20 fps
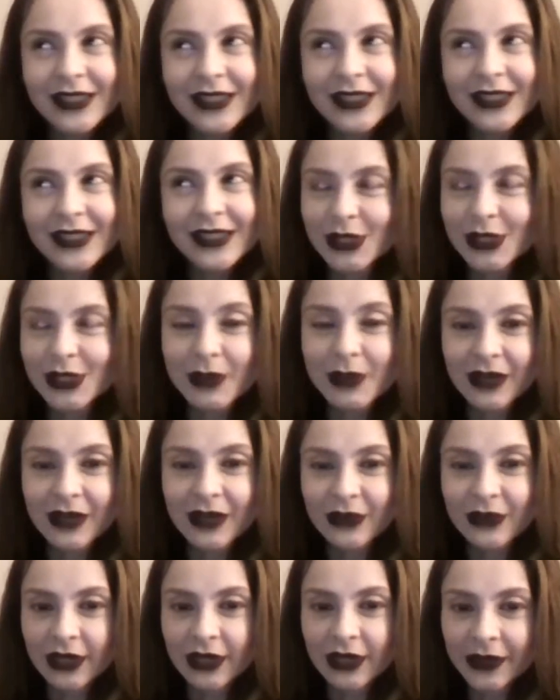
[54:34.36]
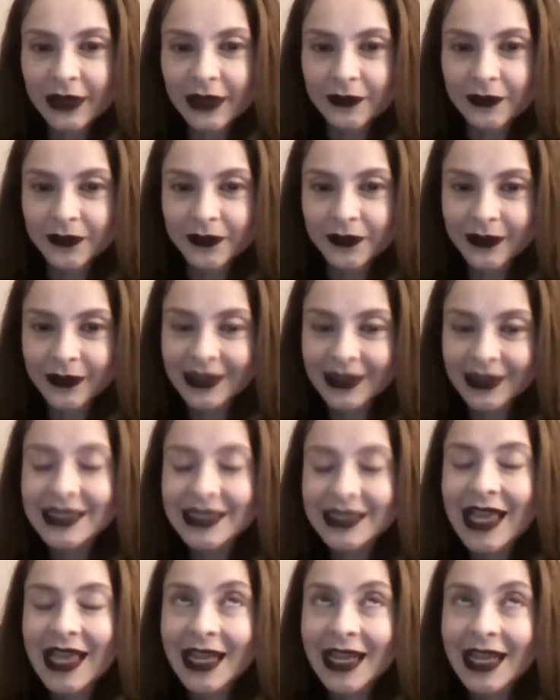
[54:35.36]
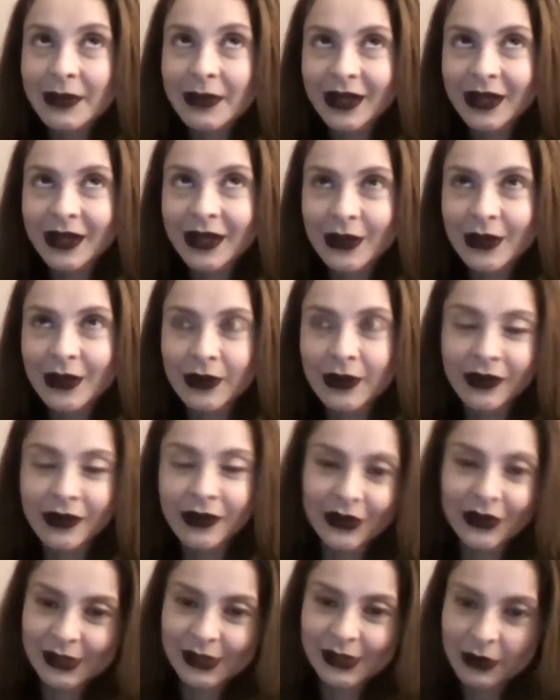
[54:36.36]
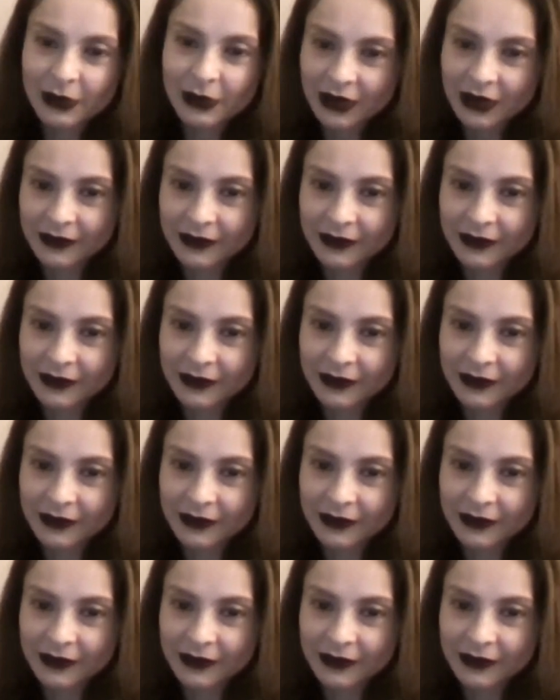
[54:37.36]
disrespectful now. Does anybody know where there's a bar?